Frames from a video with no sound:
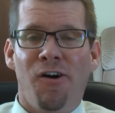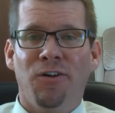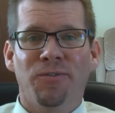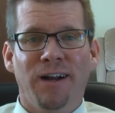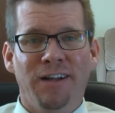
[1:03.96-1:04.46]

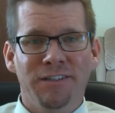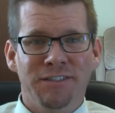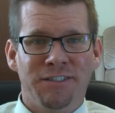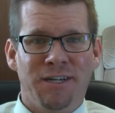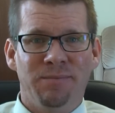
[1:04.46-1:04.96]
all around
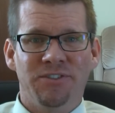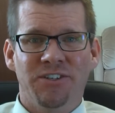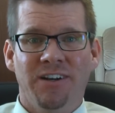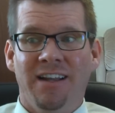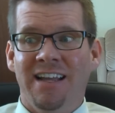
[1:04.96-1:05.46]
this
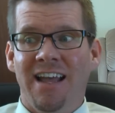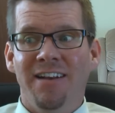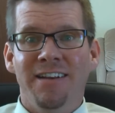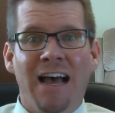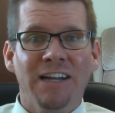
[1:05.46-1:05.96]
dumpster,
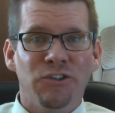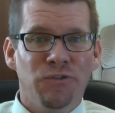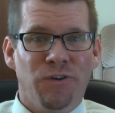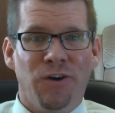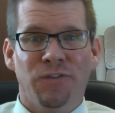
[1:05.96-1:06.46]
and not
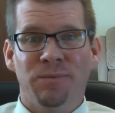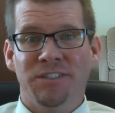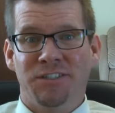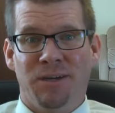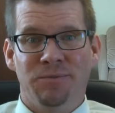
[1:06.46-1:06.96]
too far from
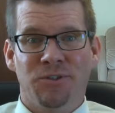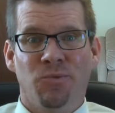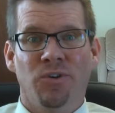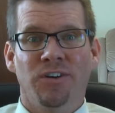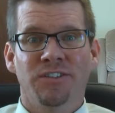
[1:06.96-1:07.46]
this
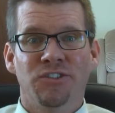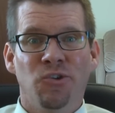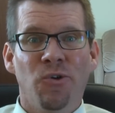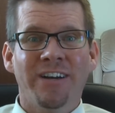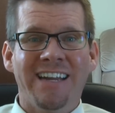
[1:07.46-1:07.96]
dumpster were
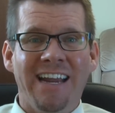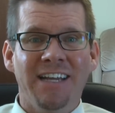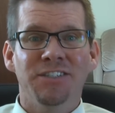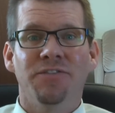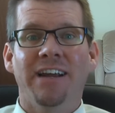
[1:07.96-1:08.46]
stored
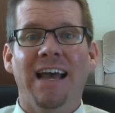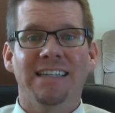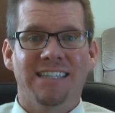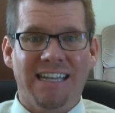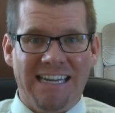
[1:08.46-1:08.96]
cans of
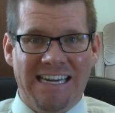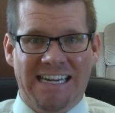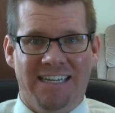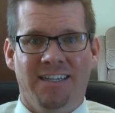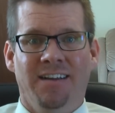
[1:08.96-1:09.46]

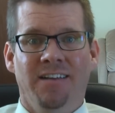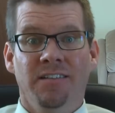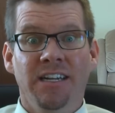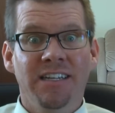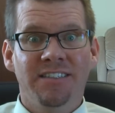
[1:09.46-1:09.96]
gasoline.
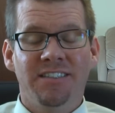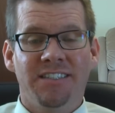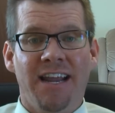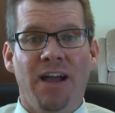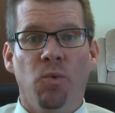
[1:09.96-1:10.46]
Needless to
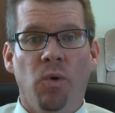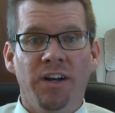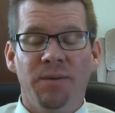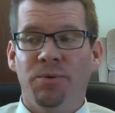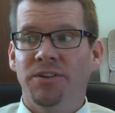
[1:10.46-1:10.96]
say, I
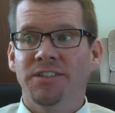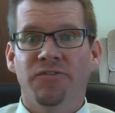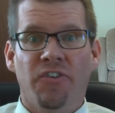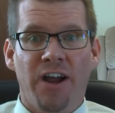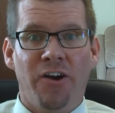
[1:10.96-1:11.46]
wanted to put this
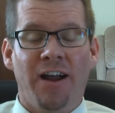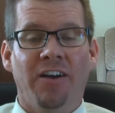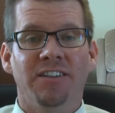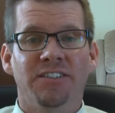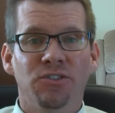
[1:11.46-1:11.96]
fire
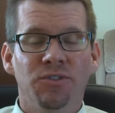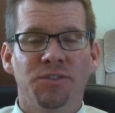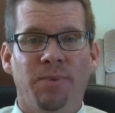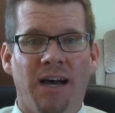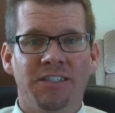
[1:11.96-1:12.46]
out as soon
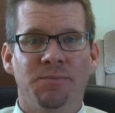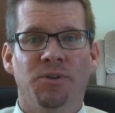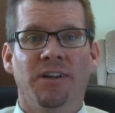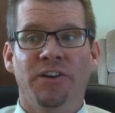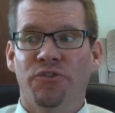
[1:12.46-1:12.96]
as
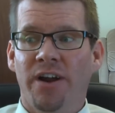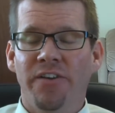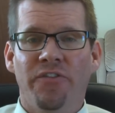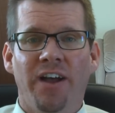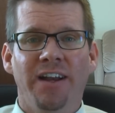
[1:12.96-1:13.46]
possible. I
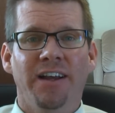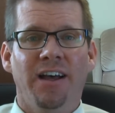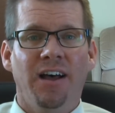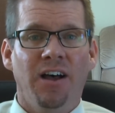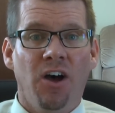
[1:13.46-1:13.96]
tried to find
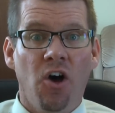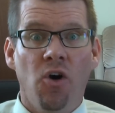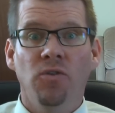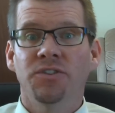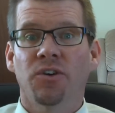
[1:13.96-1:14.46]
a, a
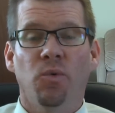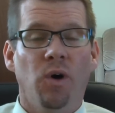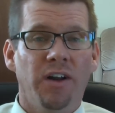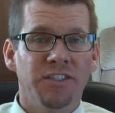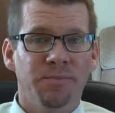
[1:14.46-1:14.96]
hose or a
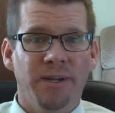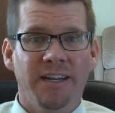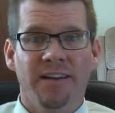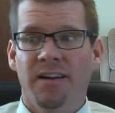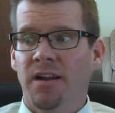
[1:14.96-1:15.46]
water
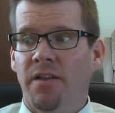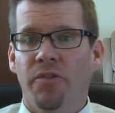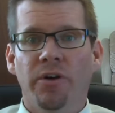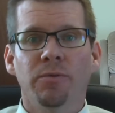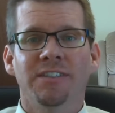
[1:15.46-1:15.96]
spigot.
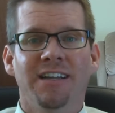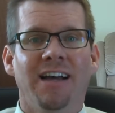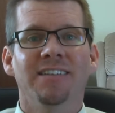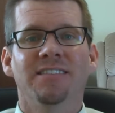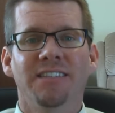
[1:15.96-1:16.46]
There was
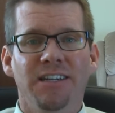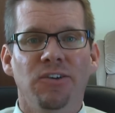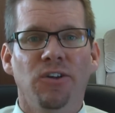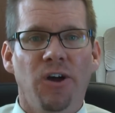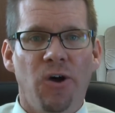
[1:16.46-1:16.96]
not a
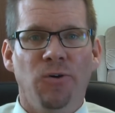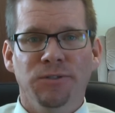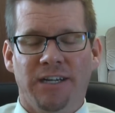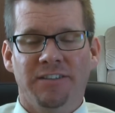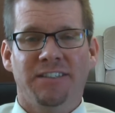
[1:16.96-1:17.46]
single
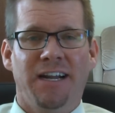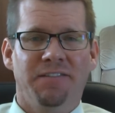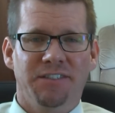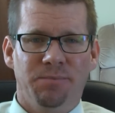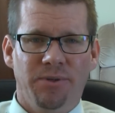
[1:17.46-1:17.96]
hose outside
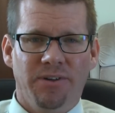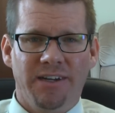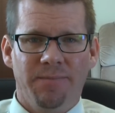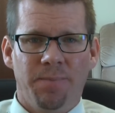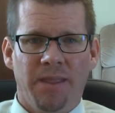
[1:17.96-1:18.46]
of this
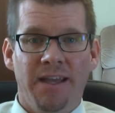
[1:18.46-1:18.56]
building,